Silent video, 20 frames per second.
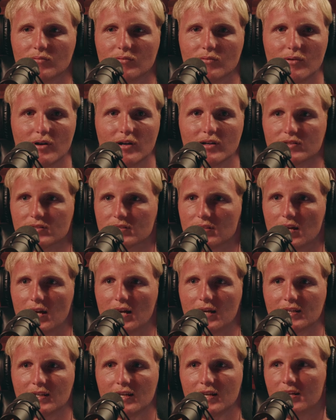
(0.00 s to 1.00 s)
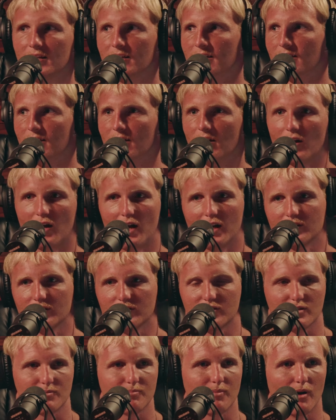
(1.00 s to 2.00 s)
Where it's like, I
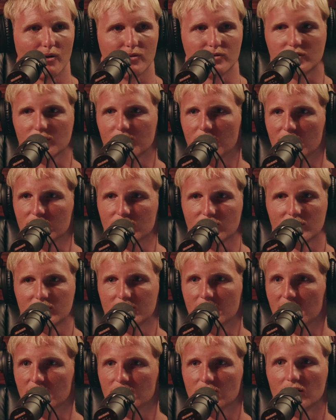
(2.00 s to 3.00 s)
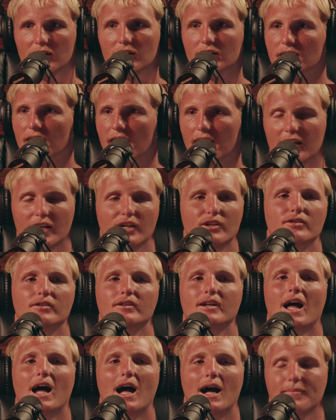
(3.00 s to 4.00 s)
could just post a bunch on TikTok and it
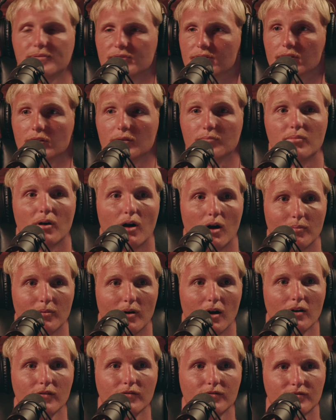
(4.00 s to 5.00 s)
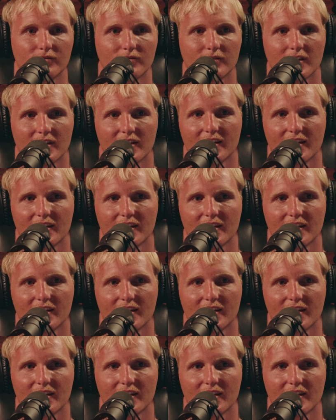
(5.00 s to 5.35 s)
could absolutely pop off